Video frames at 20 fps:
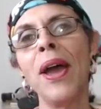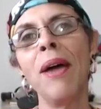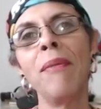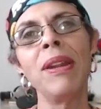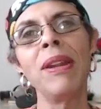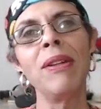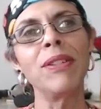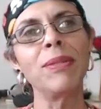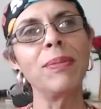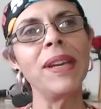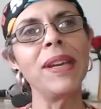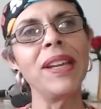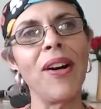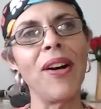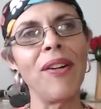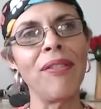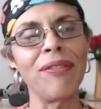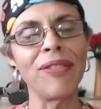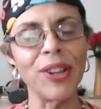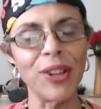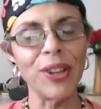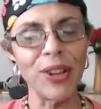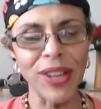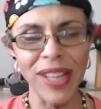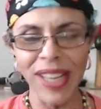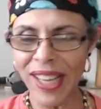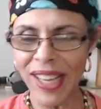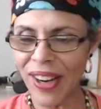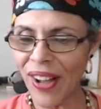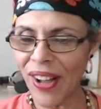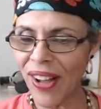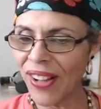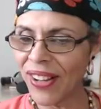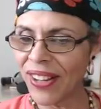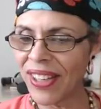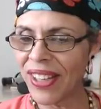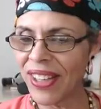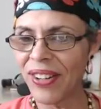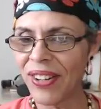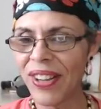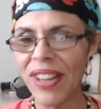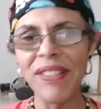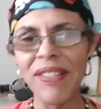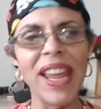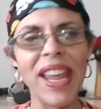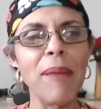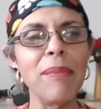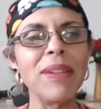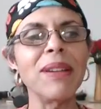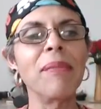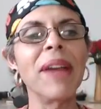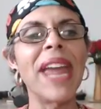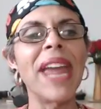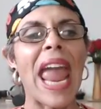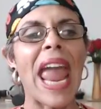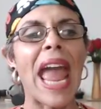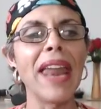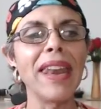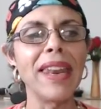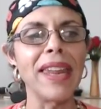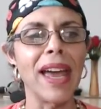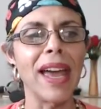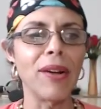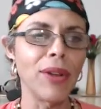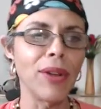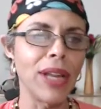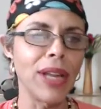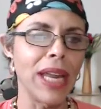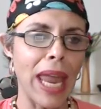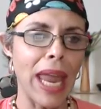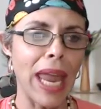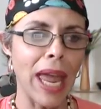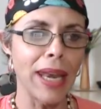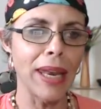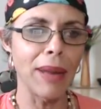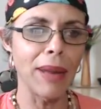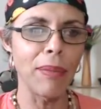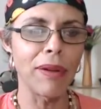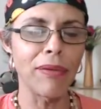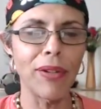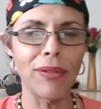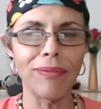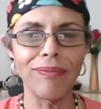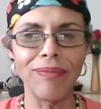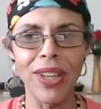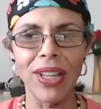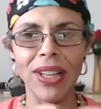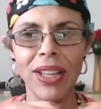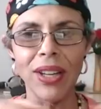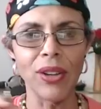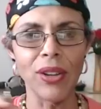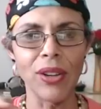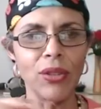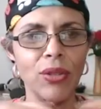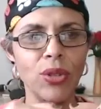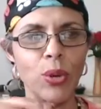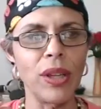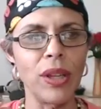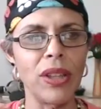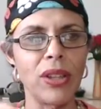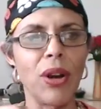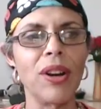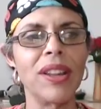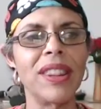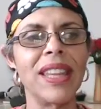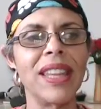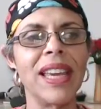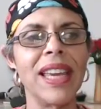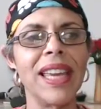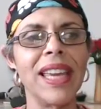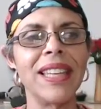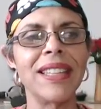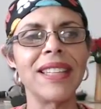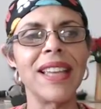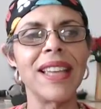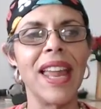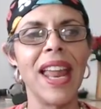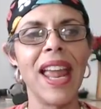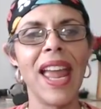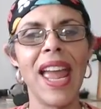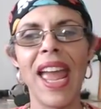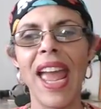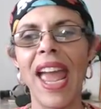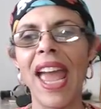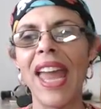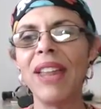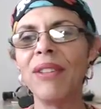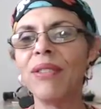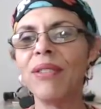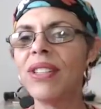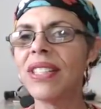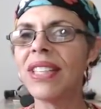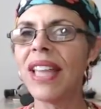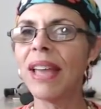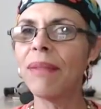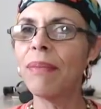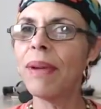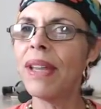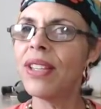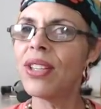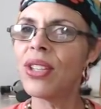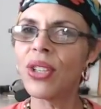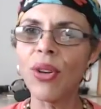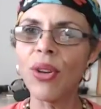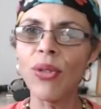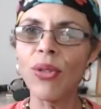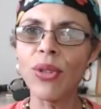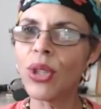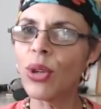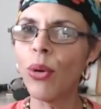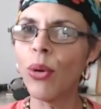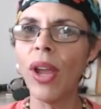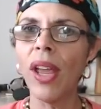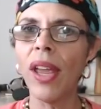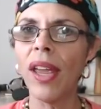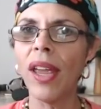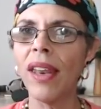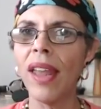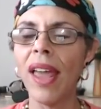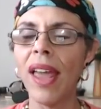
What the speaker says: But he was being all flirty and all, he even gave me some candy. I don't need candy, but little sweet tart thingies. And he was just like being so sweet.